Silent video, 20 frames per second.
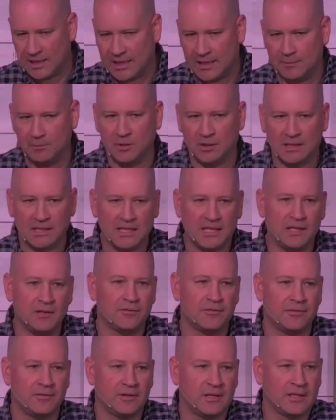I
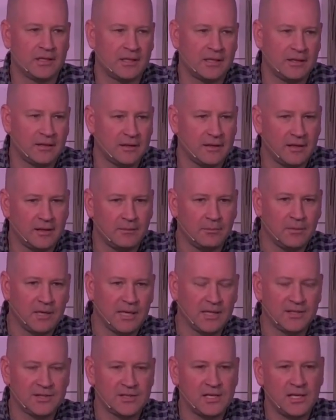believe, and, and
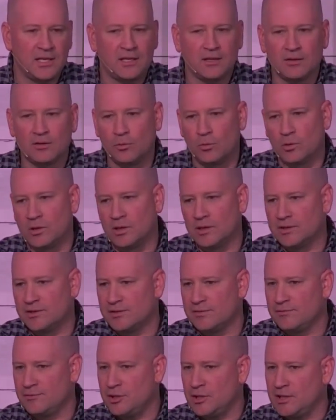by saying the words
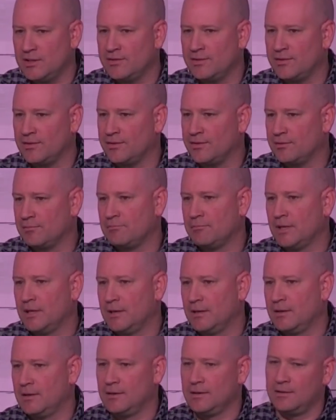of Jesus,
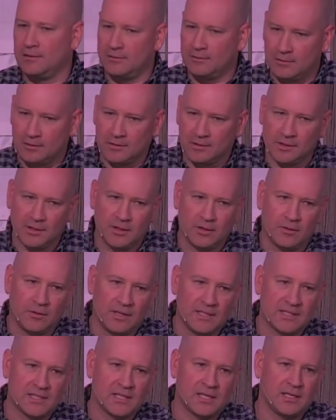or, you know,
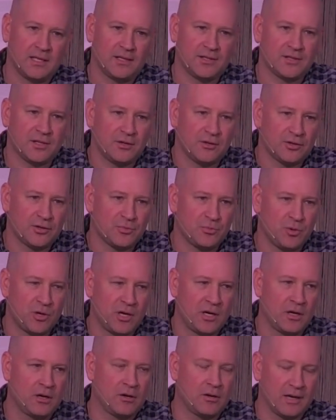I said a sinner's
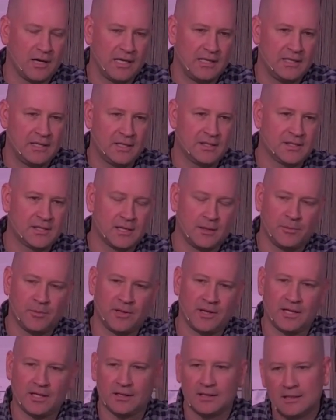prayer, or I did
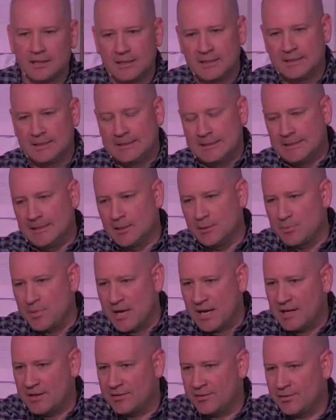something in the
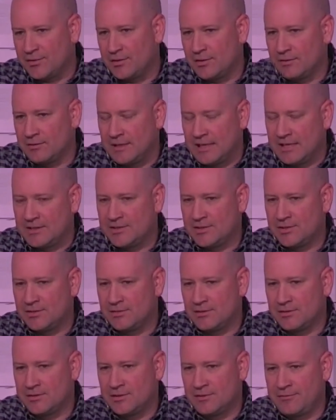past,
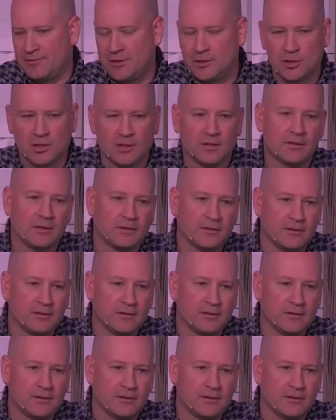that's sufficient.